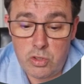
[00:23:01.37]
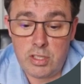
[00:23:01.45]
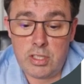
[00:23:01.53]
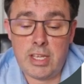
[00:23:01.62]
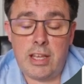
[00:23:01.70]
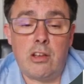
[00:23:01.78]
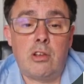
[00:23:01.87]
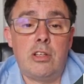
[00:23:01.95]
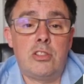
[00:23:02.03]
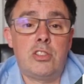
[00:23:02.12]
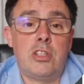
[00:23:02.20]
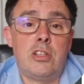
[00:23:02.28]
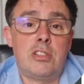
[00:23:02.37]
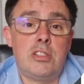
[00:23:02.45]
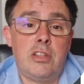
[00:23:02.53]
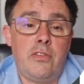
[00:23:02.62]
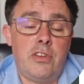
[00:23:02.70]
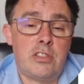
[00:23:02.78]
the technical
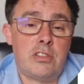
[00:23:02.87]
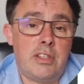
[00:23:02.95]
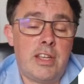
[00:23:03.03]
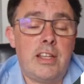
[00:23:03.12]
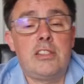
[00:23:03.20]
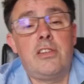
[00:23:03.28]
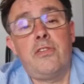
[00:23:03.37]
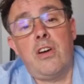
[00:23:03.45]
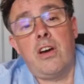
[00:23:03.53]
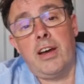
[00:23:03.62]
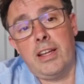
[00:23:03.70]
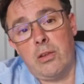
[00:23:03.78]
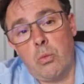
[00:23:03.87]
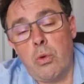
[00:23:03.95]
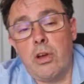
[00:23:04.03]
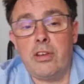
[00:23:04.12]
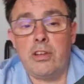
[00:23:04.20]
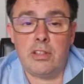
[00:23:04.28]
uncertainty first identified, the
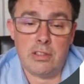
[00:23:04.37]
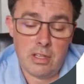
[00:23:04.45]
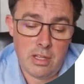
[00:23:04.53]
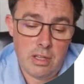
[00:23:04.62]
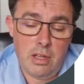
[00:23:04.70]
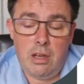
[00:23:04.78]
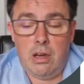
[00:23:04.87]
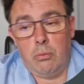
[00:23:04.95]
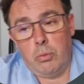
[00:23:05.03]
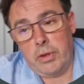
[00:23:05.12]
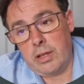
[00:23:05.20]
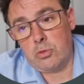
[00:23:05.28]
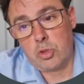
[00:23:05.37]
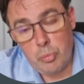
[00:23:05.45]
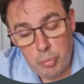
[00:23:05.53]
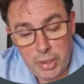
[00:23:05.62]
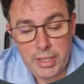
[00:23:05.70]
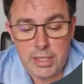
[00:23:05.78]
work done, and when that was
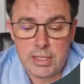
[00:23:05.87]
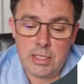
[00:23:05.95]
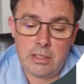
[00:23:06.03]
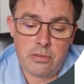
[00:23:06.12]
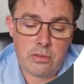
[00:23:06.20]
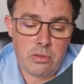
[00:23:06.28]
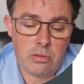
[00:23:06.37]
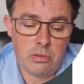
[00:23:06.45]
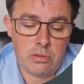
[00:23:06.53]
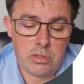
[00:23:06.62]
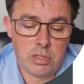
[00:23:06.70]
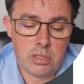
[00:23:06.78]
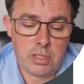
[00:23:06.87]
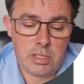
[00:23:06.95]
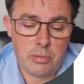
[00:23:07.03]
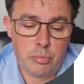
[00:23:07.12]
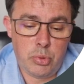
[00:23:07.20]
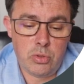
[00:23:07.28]
completed, of course, that's
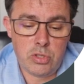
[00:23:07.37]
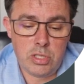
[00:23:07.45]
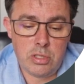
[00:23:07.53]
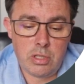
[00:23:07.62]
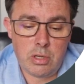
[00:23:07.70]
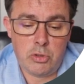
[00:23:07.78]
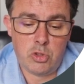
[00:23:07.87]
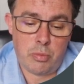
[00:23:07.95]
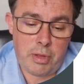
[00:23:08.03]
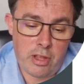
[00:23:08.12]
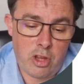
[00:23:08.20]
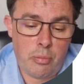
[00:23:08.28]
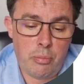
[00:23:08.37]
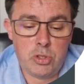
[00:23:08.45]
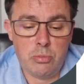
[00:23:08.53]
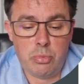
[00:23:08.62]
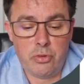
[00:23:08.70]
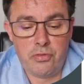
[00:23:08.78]
important. We talk about the
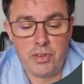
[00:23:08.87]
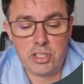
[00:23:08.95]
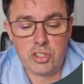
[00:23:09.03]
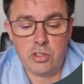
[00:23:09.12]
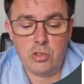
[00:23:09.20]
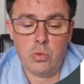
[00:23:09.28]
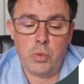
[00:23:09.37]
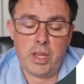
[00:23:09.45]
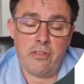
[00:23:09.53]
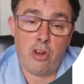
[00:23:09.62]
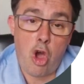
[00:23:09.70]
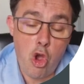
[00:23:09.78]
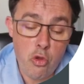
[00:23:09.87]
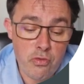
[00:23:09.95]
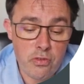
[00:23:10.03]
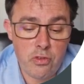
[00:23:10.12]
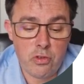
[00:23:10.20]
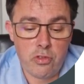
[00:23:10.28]
competent professional, we give an
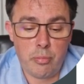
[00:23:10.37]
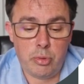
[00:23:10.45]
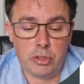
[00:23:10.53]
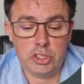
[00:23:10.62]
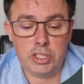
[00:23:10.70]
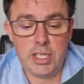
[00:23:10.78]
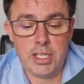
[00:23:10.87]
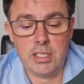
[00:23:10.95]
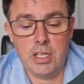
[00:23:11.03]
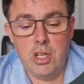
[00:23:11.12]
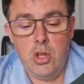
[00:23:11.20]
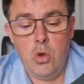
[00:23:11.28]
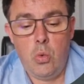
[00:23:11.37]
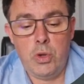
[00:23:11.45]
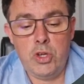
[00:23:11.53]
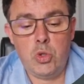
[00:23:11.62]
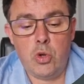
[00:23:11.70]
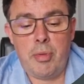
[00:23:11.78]
overview of the project, we
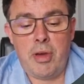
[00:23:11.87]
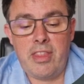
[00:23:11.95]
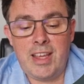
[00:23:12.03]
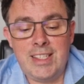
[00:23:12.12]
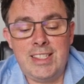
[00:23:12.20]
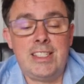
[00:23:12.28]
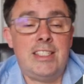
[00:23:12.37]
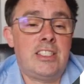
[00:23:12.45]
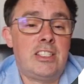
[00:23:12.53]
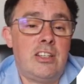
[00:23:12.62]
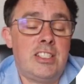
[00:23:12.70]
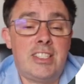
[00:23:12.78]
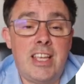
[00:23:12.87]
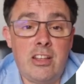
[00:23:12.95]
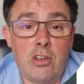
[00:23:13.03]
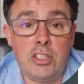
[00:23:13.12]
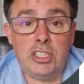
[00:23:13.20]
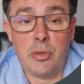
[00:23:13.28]
talk about the existing science,
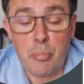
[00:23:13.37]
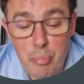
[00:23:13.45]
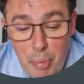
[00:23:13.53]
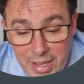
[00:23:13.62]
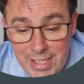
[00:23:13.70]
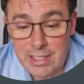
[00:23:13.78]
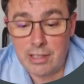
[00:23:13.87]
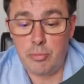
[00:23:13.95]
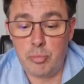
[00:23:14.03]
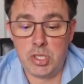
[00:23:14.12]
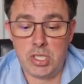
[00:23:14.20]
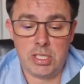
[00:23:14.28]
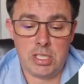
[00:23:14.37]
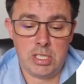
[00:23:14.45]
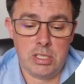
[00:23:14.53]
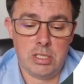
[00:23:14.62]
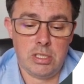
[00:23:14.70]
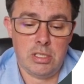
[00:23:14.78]
technology and baseline
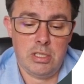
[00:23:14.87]
position,